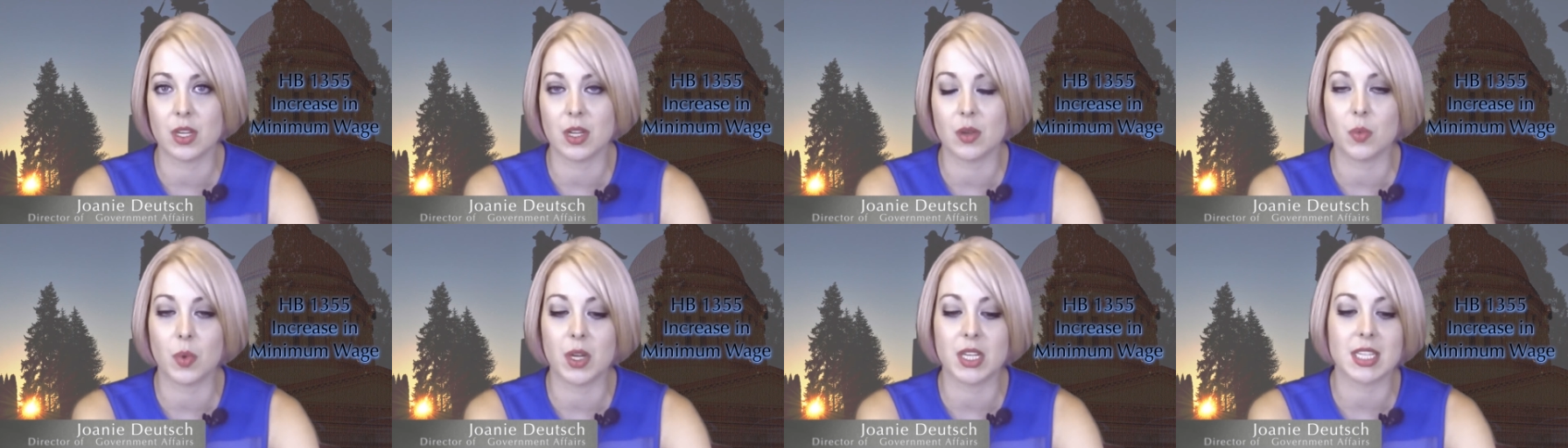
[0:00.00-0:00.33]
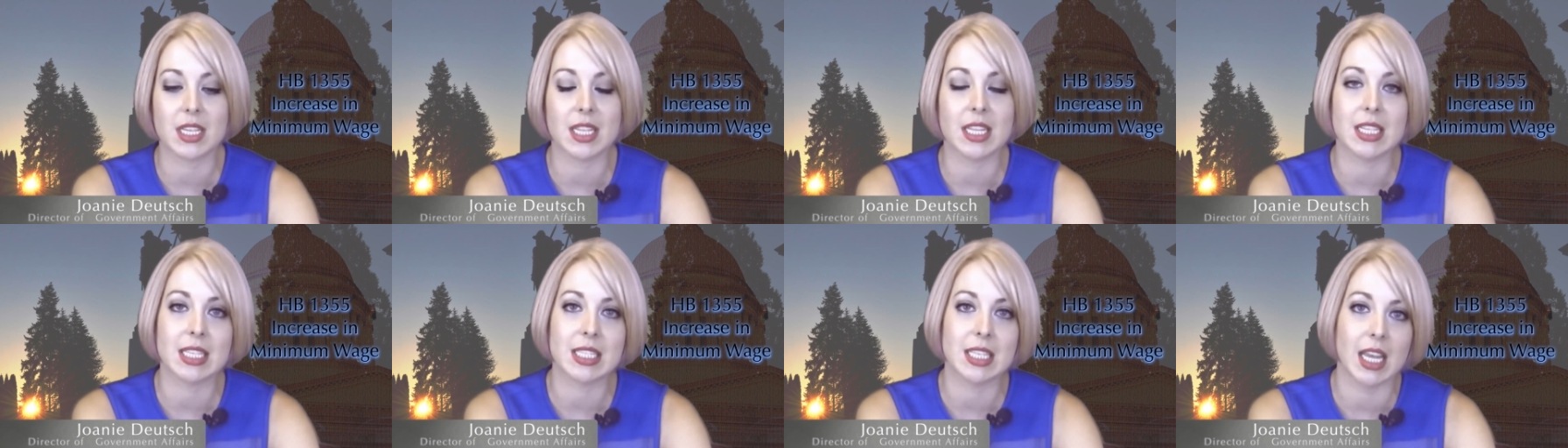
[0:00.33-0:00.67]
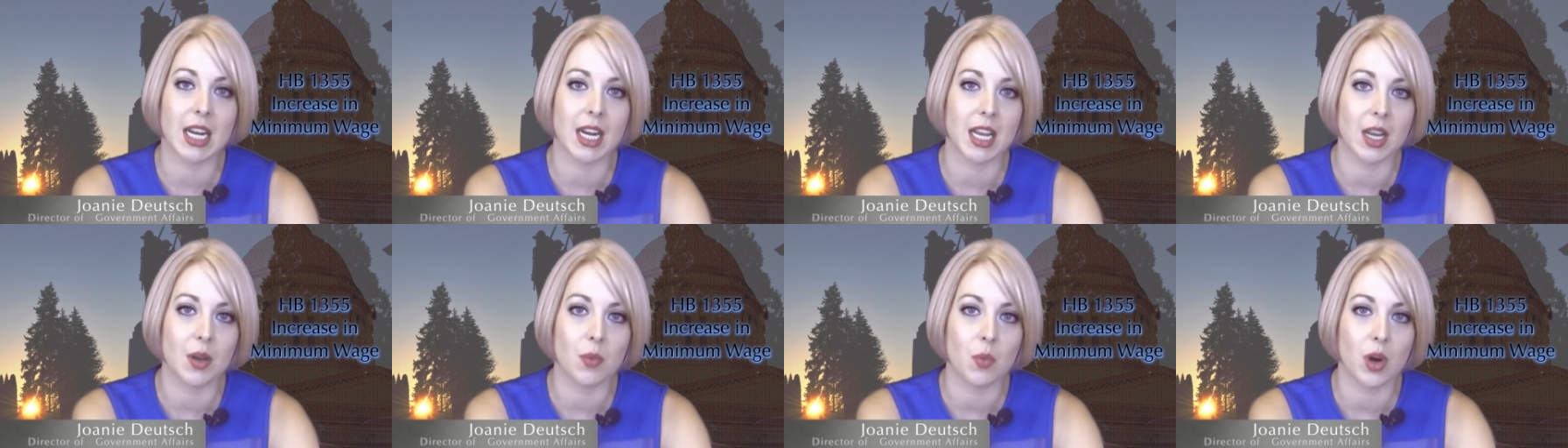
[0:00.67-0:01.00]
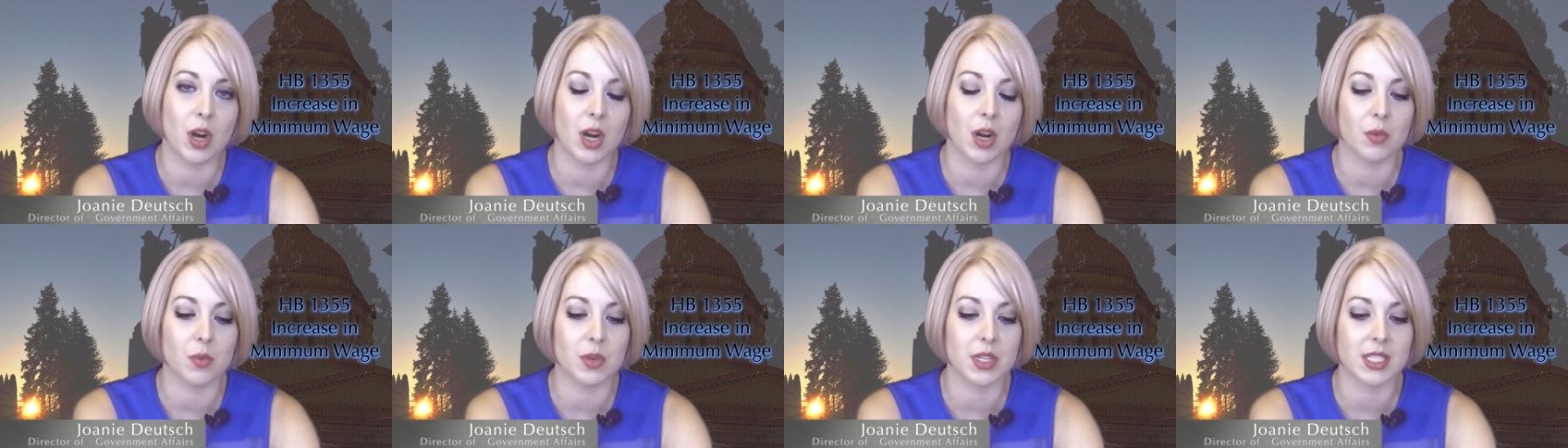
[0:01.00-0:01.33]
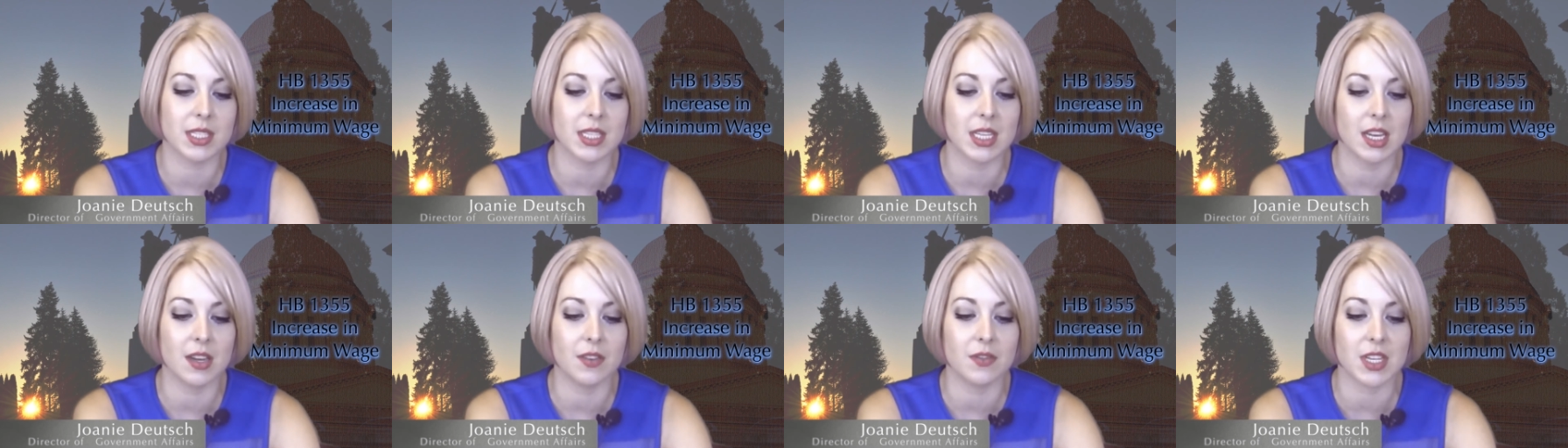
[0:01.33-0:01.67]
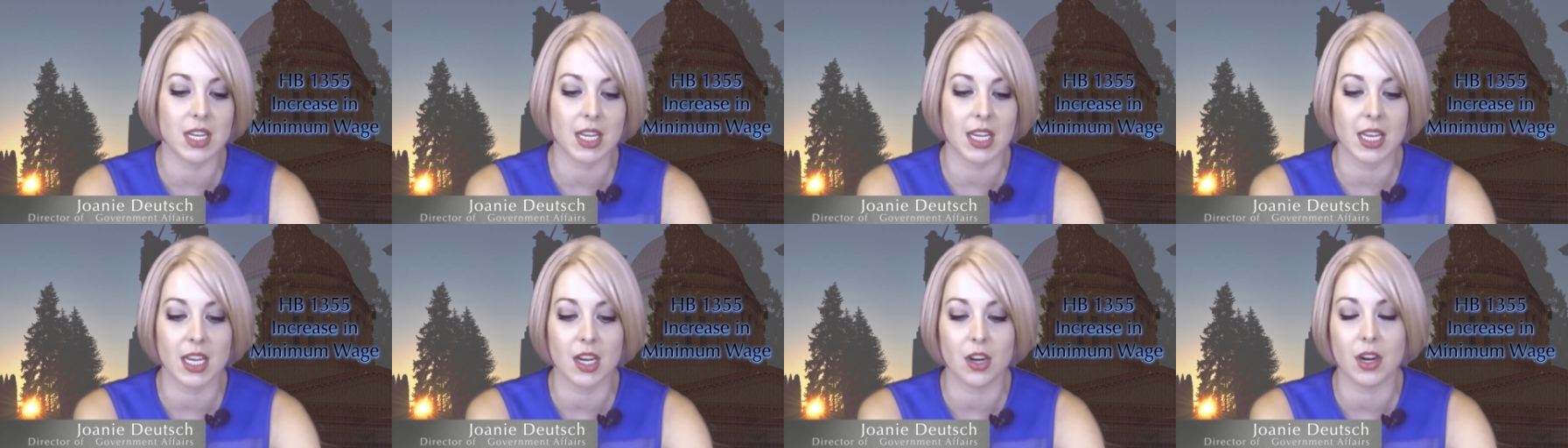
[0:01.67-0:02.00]
It went to the Senate, where it received a
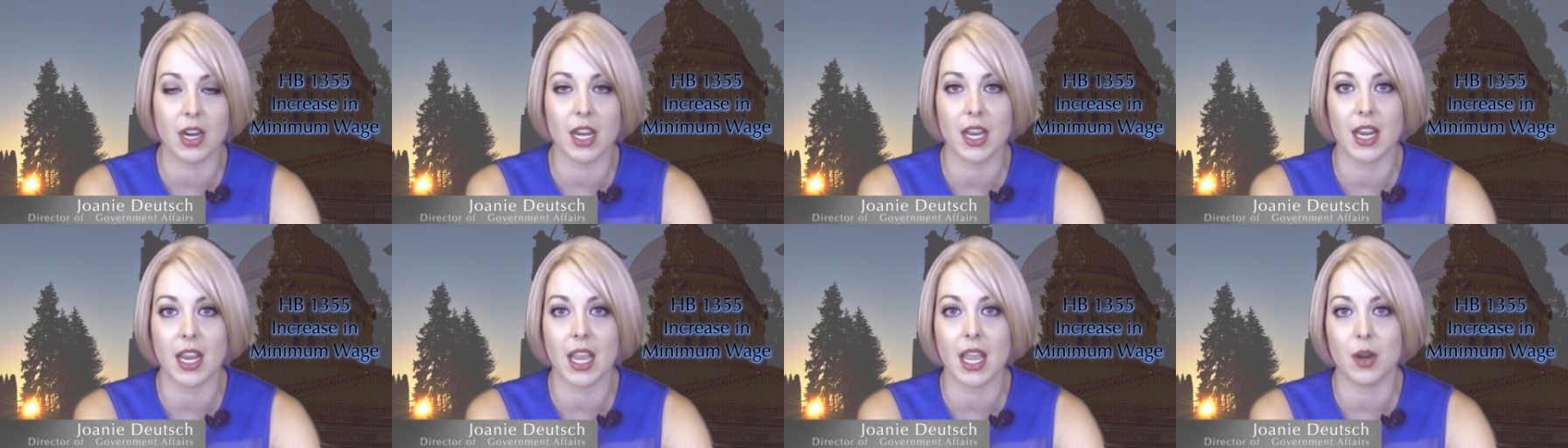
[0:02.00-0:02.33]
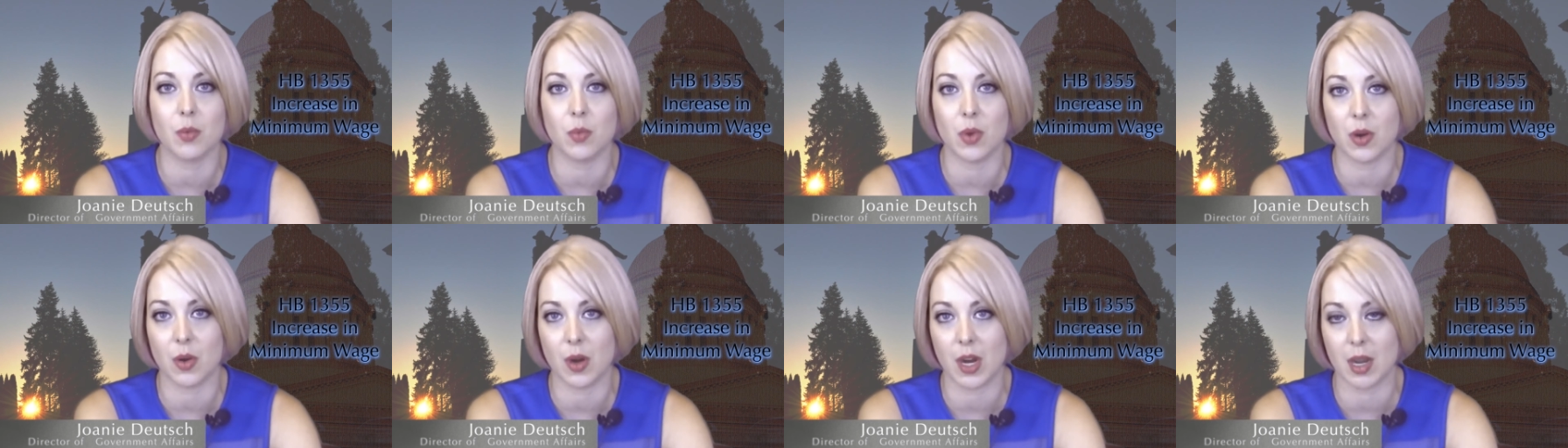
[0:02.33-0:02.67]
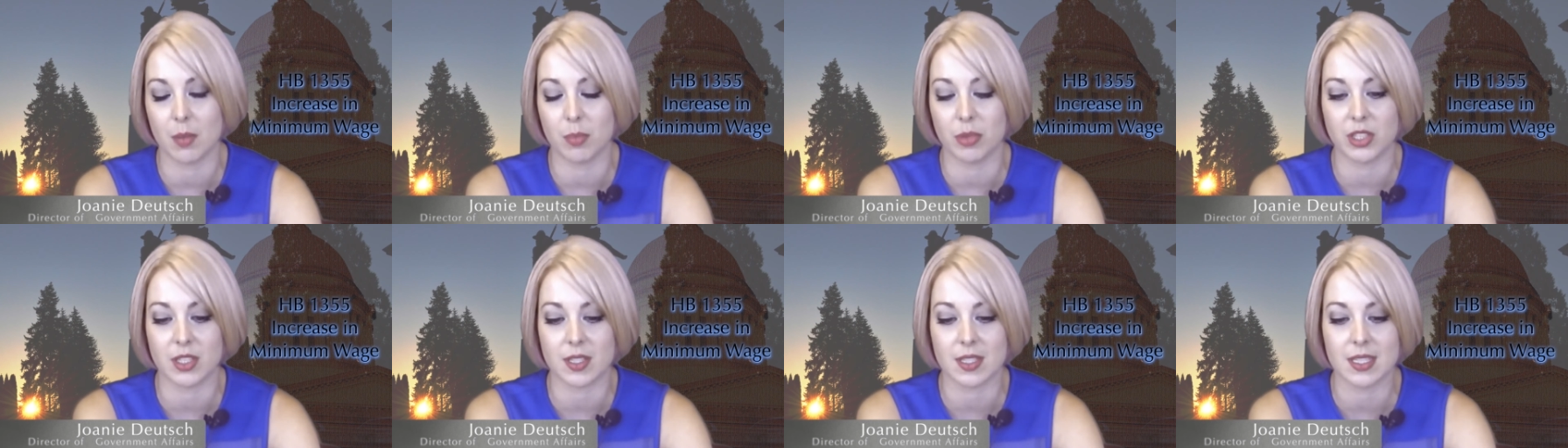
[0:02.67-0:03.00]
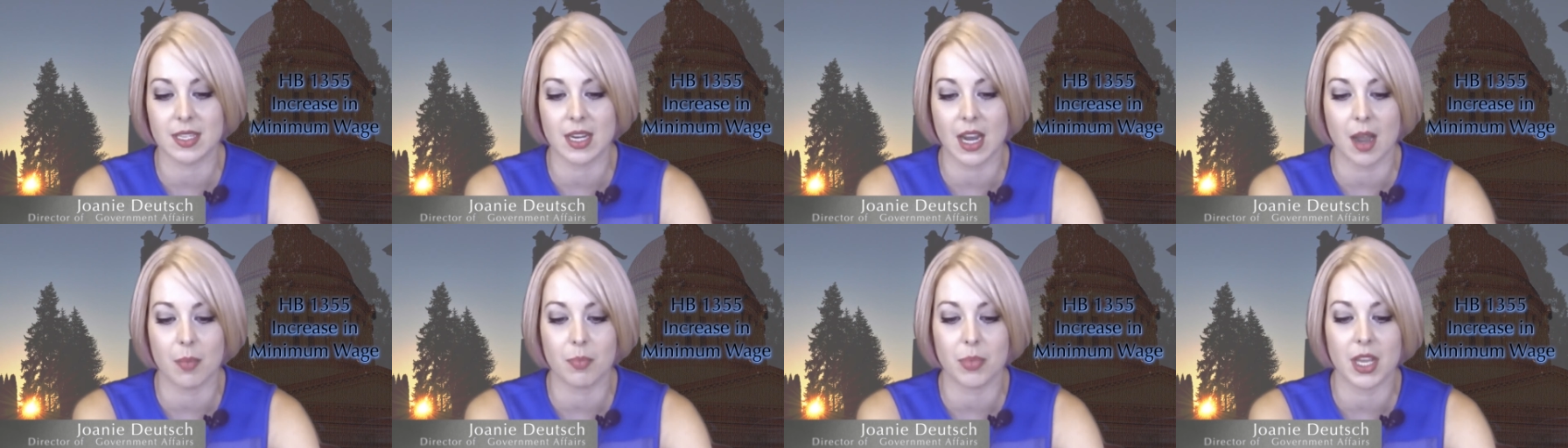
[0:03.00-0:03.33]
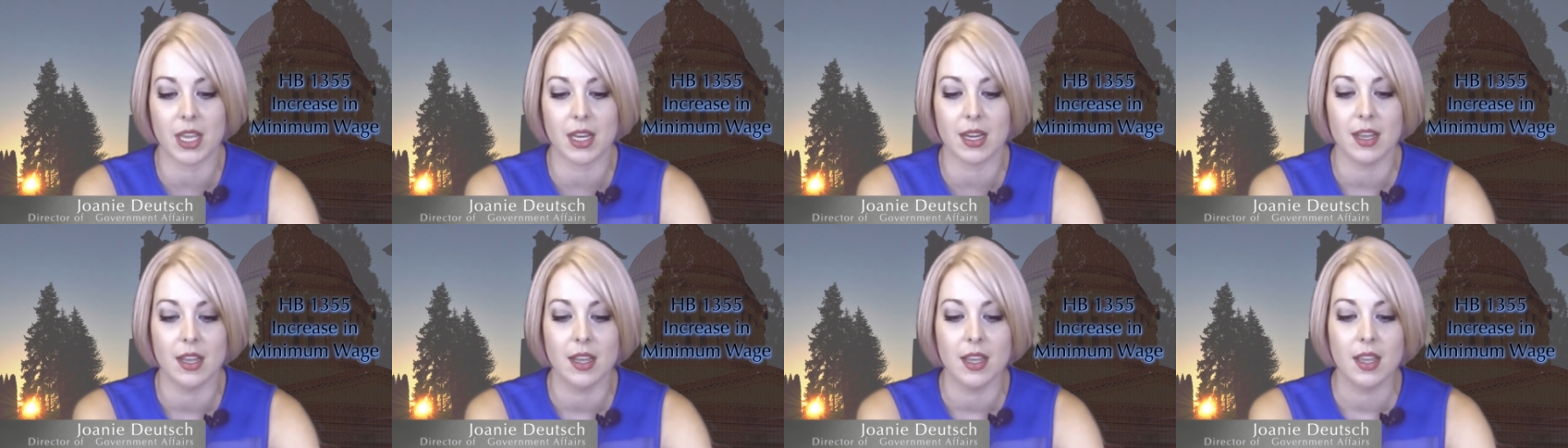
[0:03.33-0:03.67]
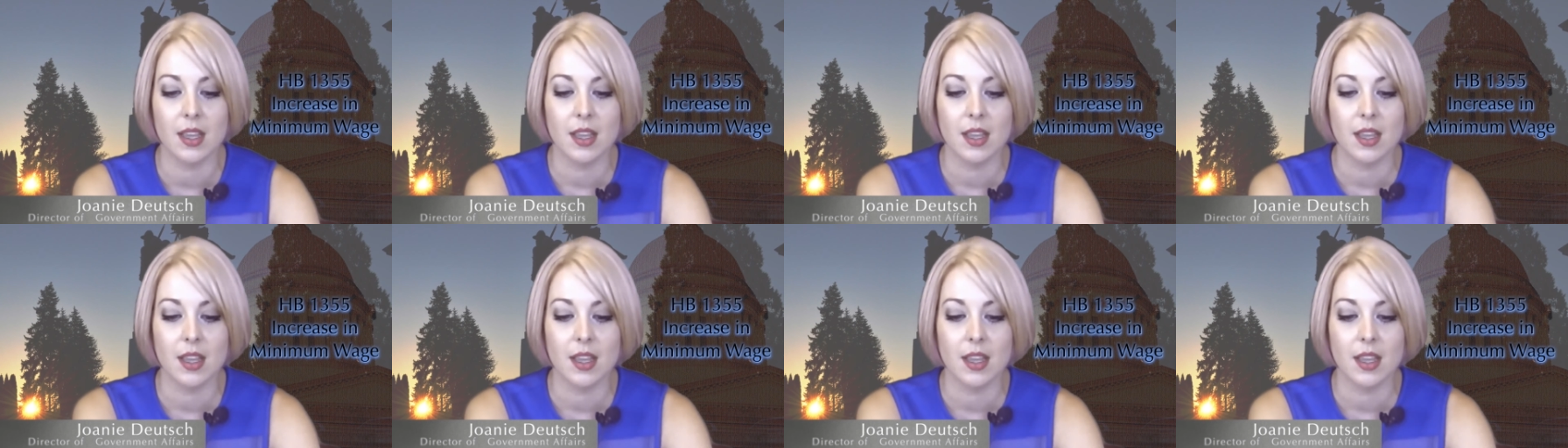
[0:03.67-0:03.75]
hearing, and we were able to stop it